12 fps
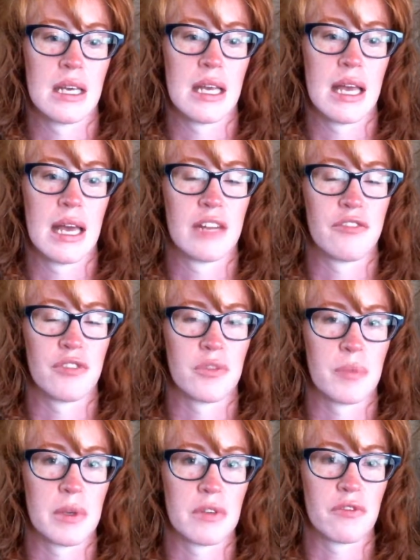and if
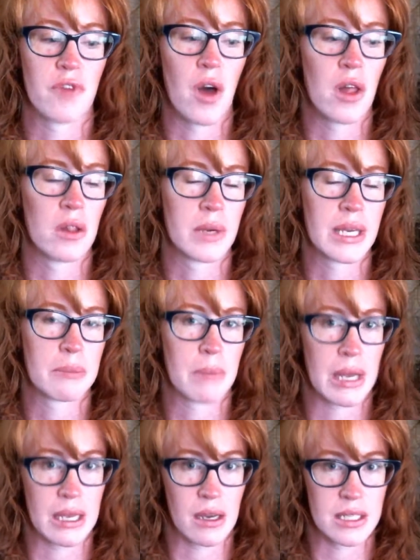you've been following
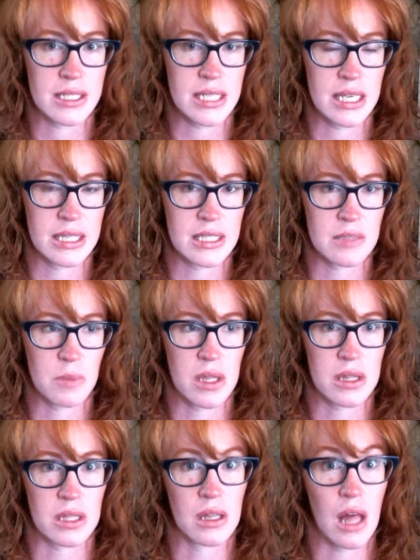my content this
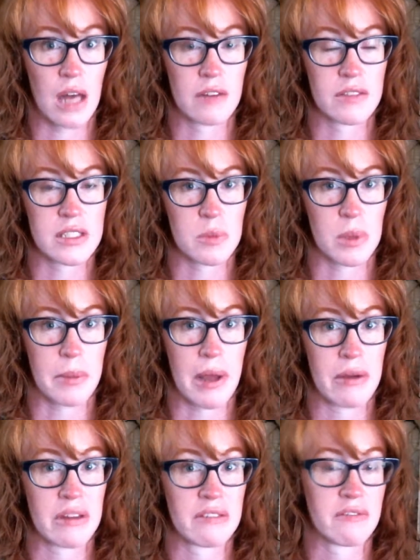month, a lot of it's been
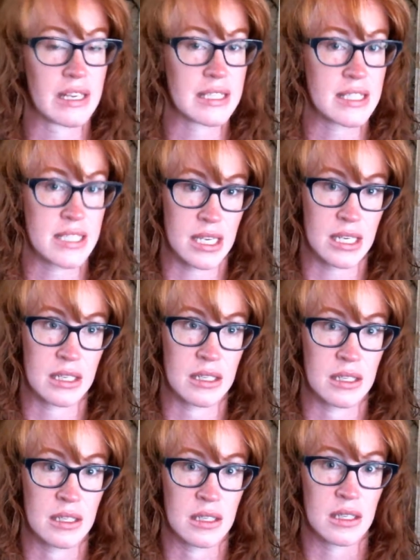about investing
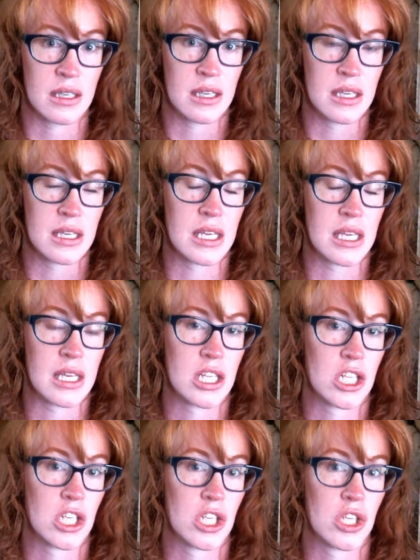
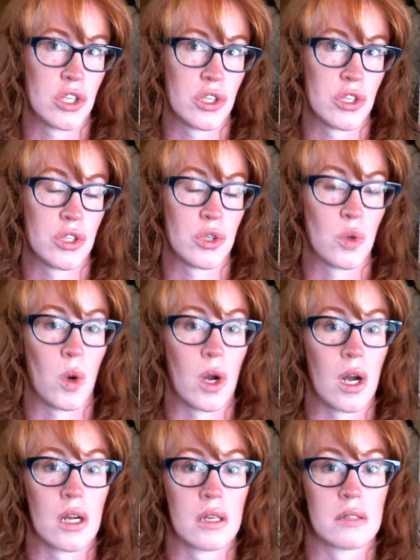in
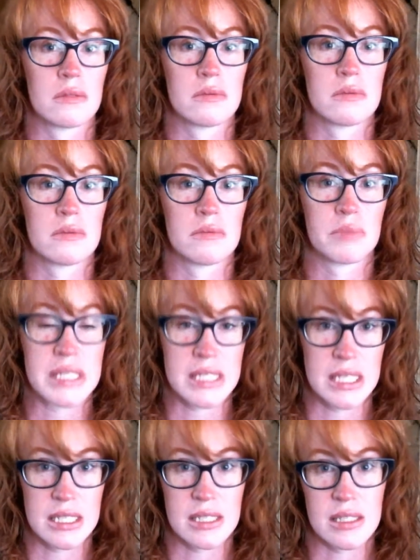your
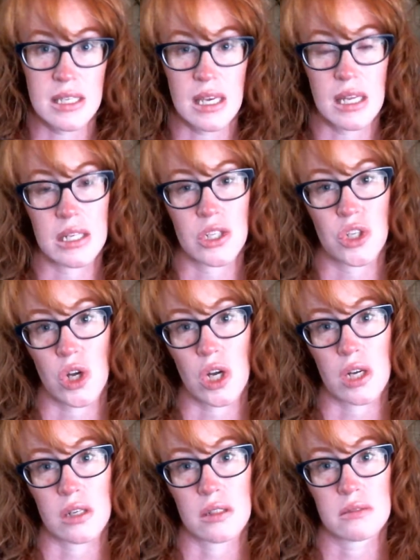business and in
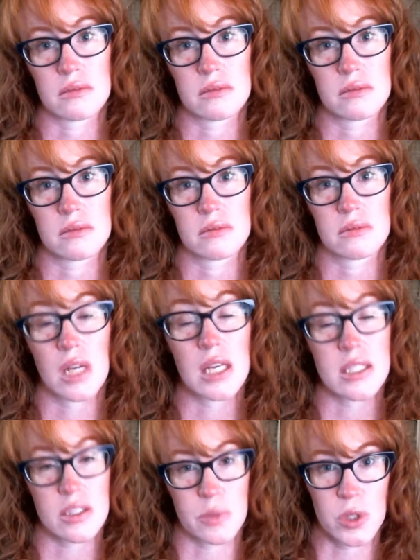your
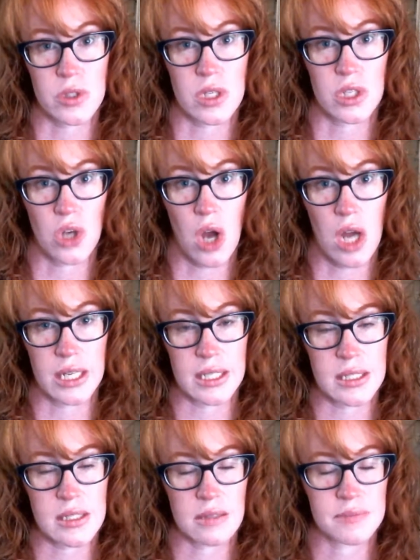customers and your
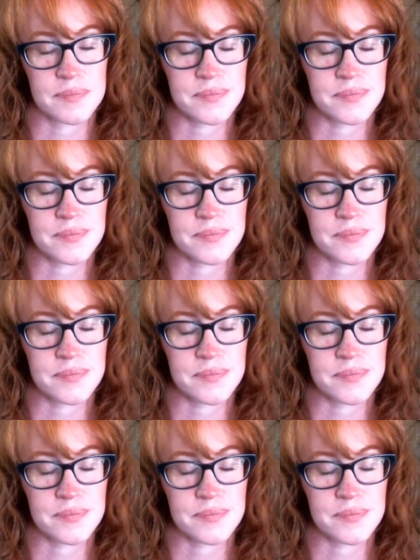audience.